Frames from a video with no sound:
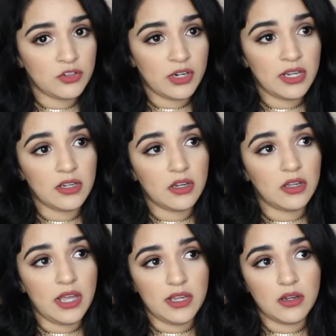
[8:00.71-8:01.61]
drink
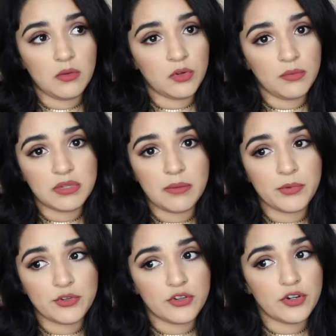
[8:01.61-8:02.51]
like room
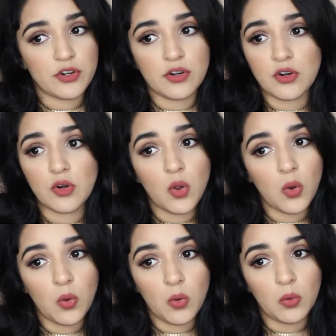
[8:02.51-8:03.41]
temperature or
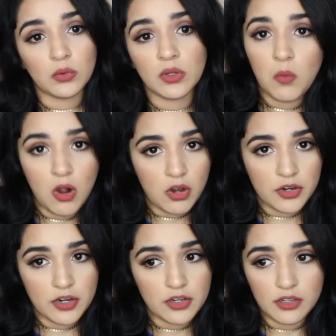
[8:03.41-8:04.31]
cold
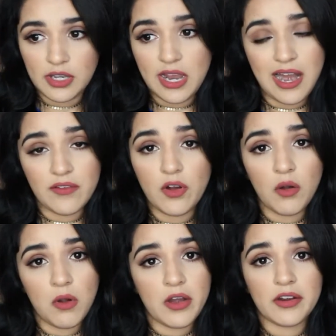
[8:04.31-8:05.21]
water. Can't have
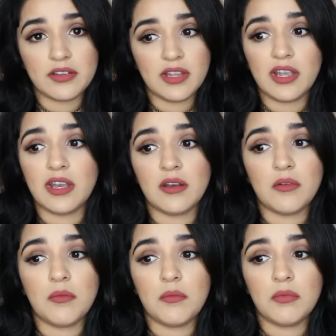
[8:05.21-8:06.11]
hot water because it
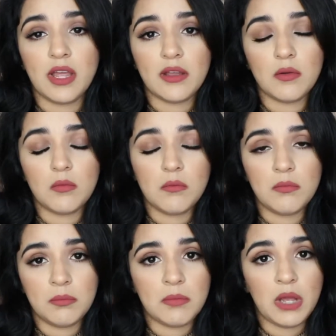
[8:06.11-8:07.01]
can like
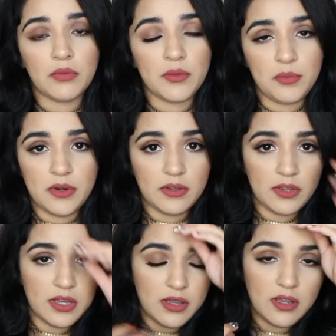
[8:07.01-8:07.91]
melt
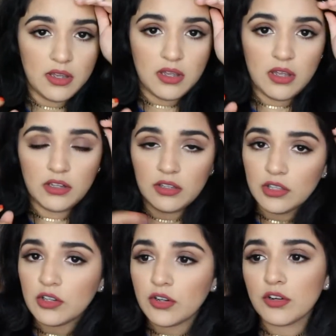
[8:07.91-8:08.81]
the
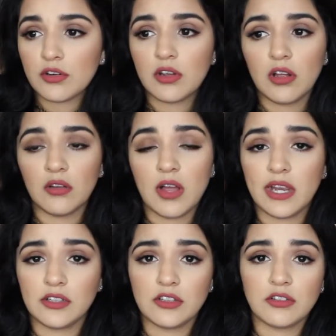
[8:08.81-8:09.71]
clear
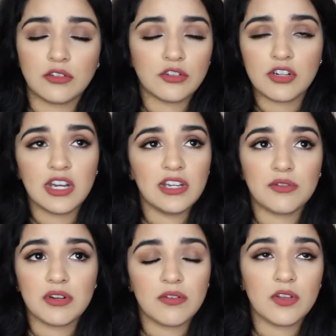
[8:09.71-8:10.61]
aligners or trays,
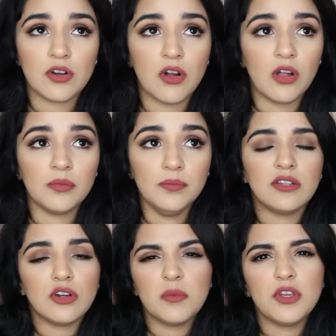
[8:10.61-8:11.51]
whatever they're called. He
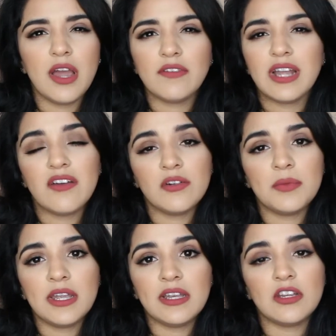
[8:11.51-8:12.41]
told me you have to have them
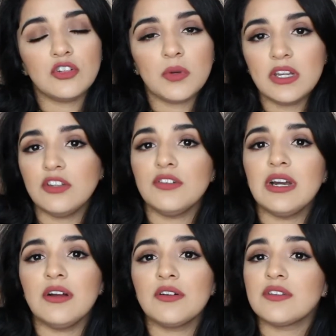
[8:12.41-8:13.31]
in 22
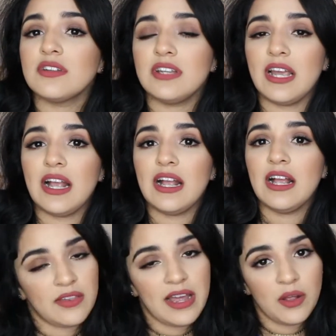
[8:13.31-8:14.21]
hours a day.
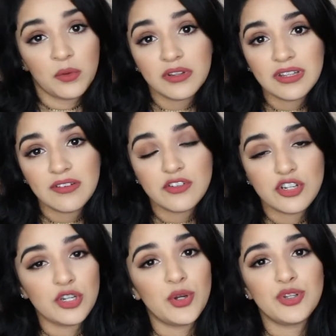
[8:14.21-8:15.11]
That only leaves
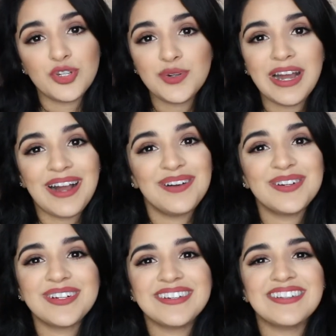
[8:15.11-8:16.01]
you 2
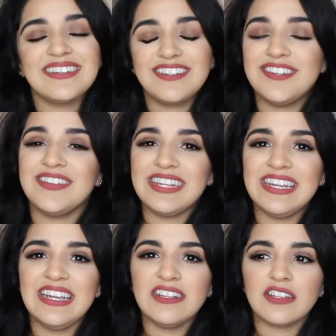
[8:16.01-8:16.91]
hours to
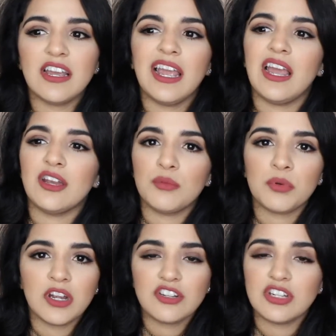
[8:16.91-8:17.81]
eat and
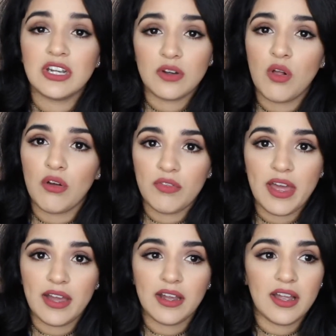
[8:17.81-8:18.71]
brushing and all of
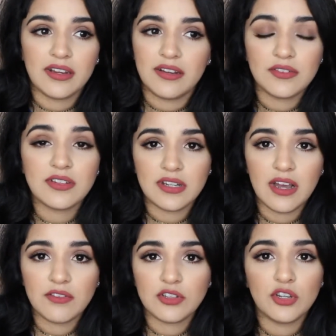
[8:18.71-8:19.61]
that kind of
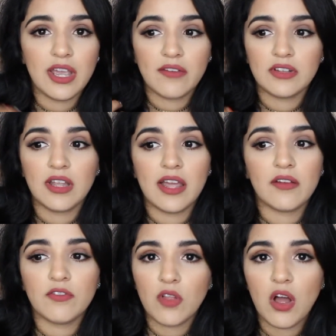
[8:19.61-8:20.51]
stuff. So you have to like
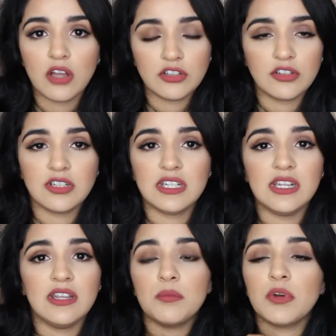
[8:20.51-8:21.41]
floss your
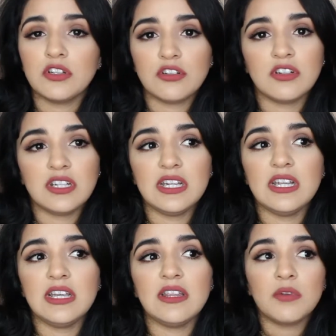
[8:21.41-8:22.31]
teeth, brush your
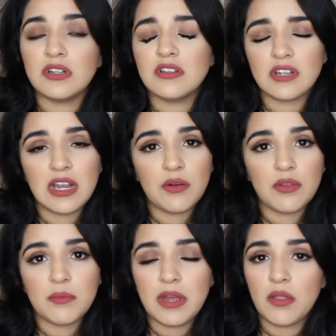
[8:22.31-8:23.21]
teeth, rinse it out
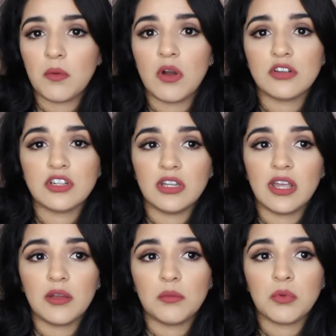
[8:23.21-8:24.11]
with mouthwash, and
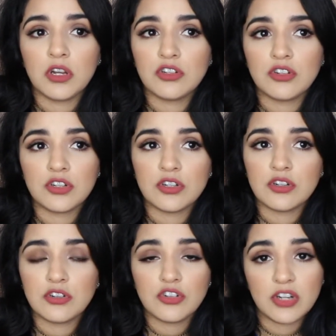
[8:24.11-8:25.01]
like brush
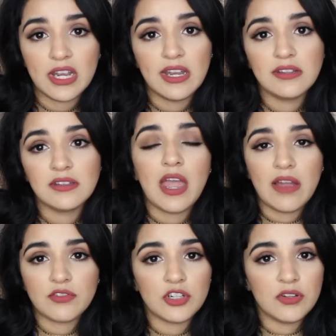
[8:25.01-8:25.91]
your trays
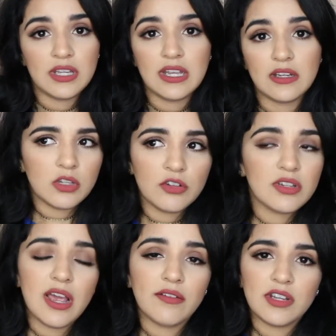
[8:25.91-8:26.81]
after you eat. You
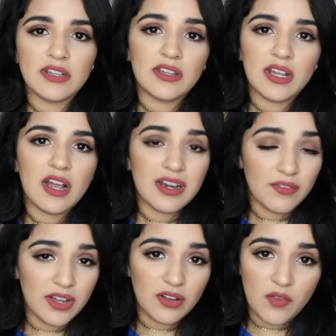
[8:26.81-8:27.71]
just have to, it's like kind of
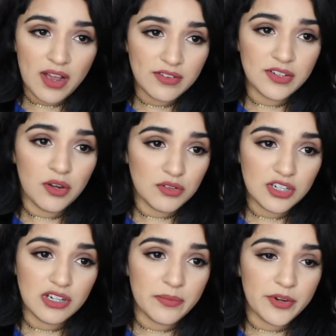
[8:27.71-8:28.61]
like a lifestyle
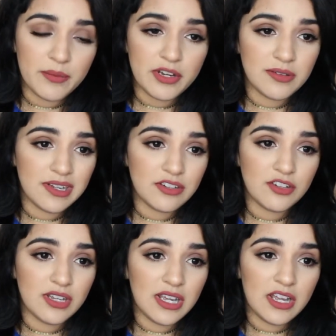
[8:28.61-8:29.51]
change pretty much, because
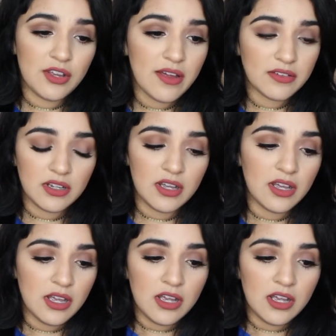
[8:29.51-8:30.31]
you have to